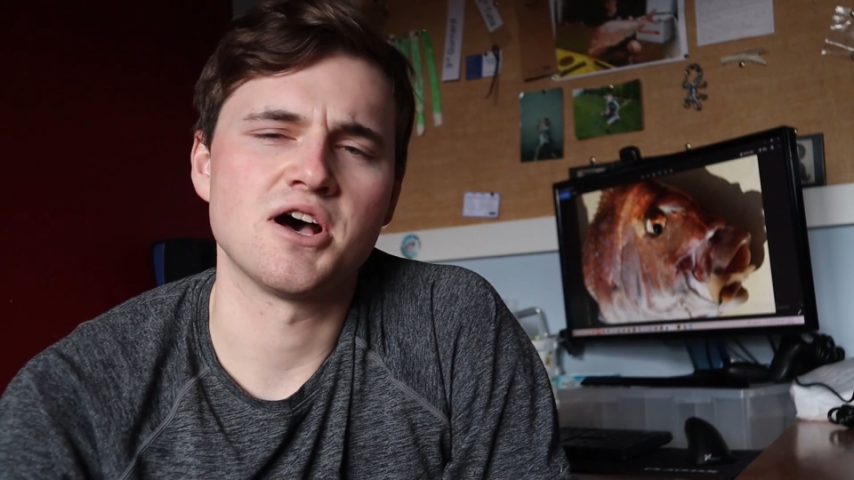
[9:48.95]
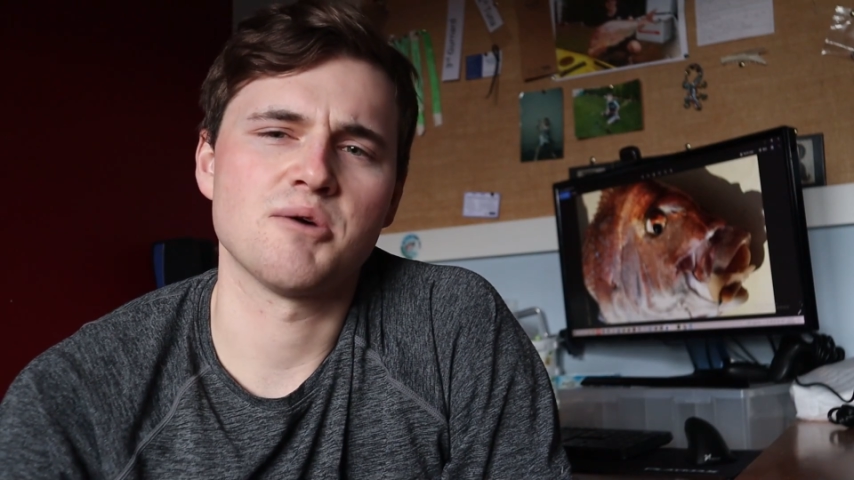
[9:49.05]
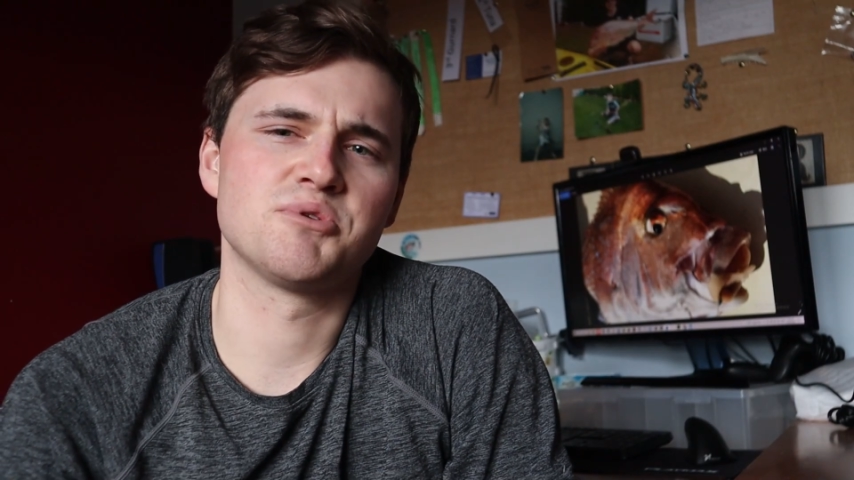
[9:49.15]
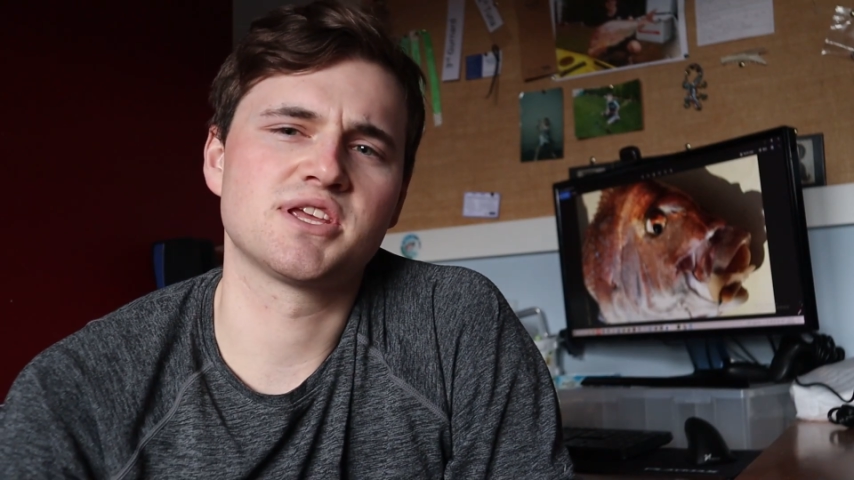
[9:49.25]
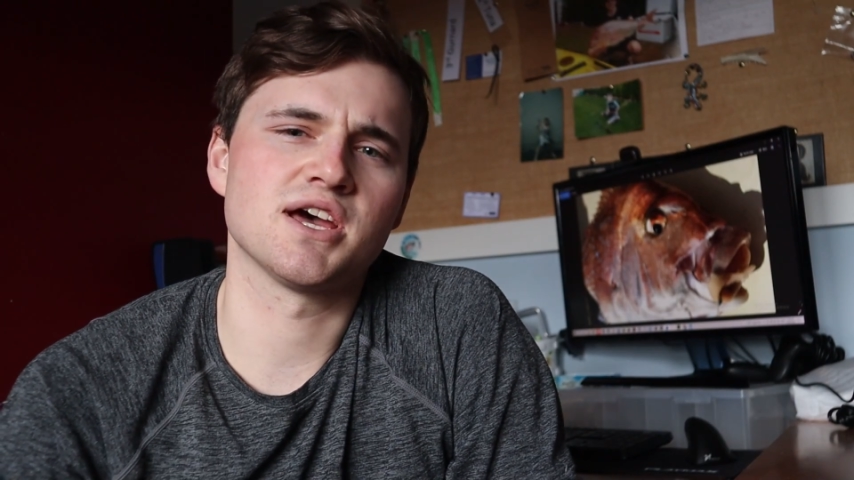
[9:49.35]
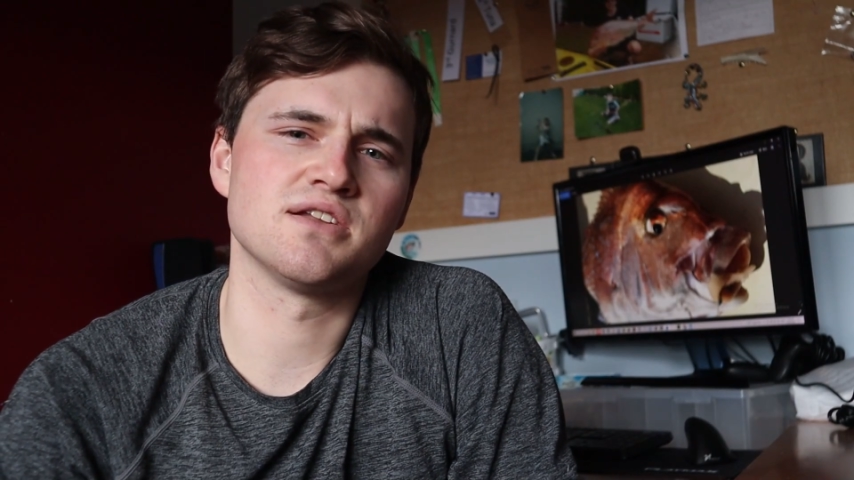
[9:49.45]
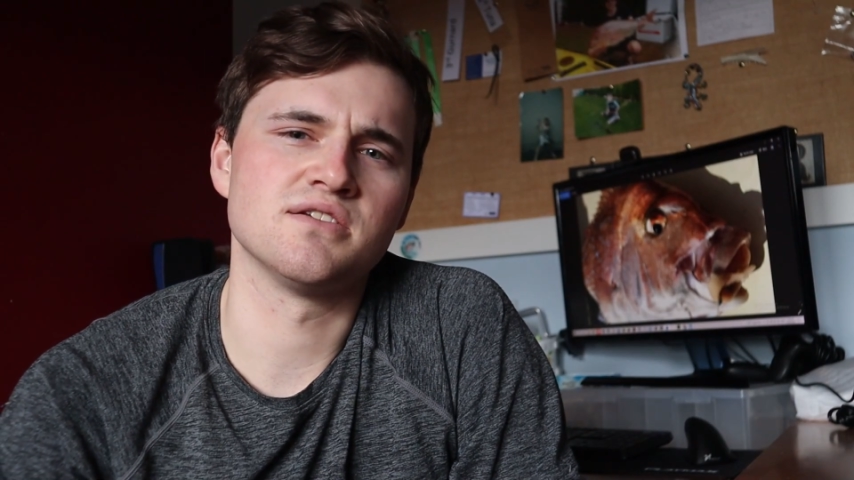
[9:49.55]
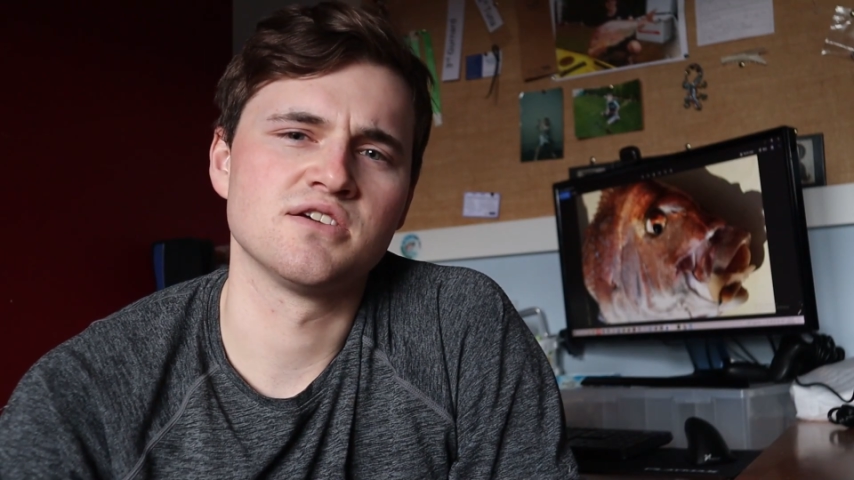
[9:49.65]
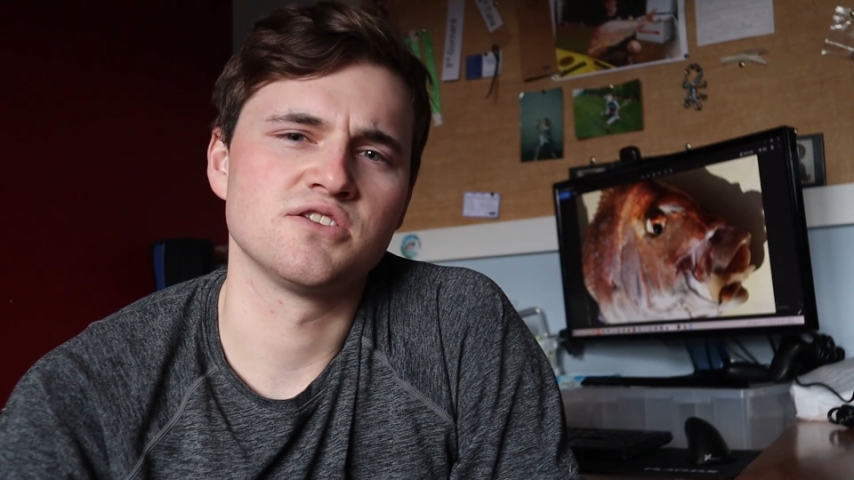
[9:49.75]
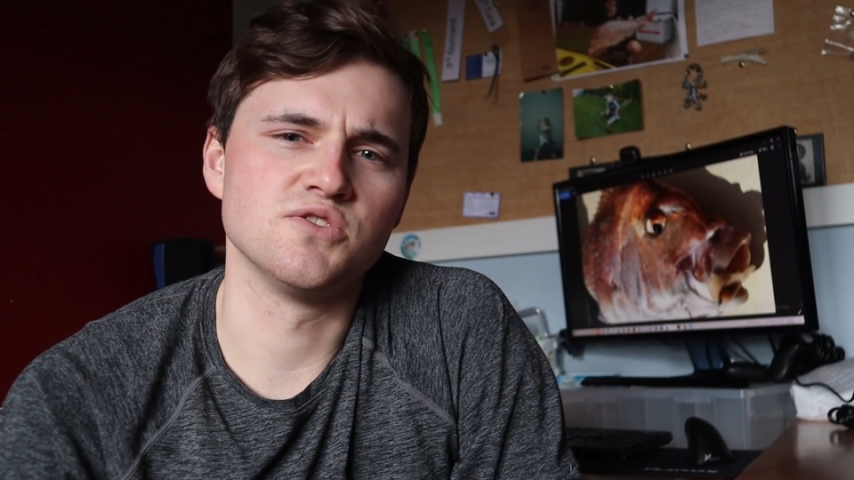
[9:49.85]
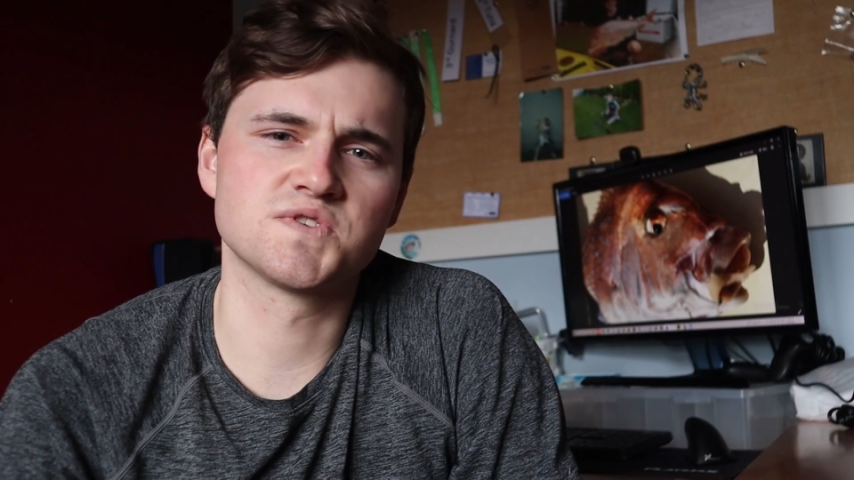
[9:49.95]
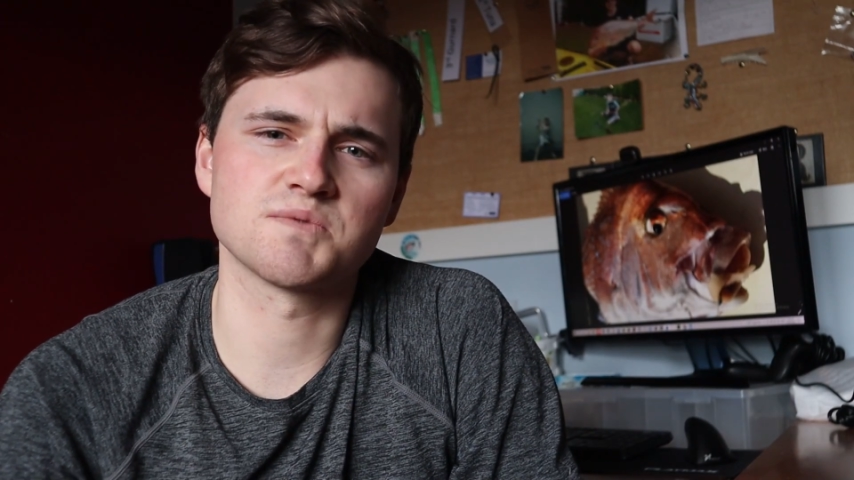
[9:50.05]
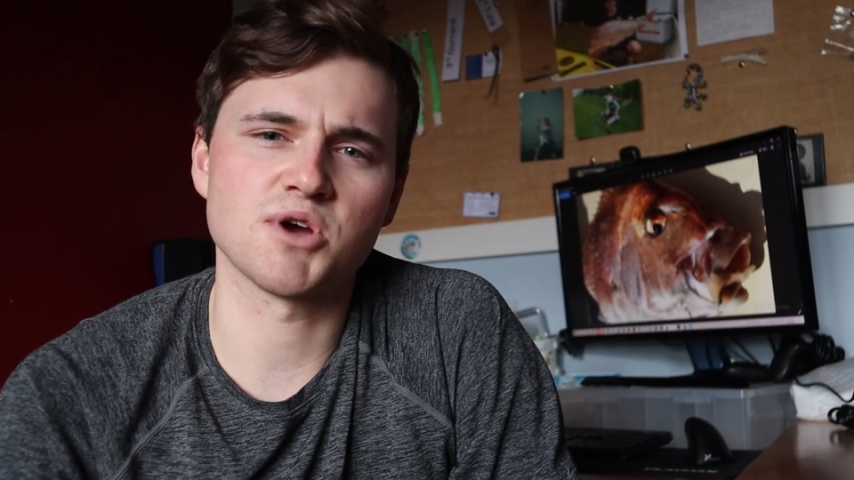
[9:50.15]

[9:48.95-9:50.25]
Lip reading: I've begun using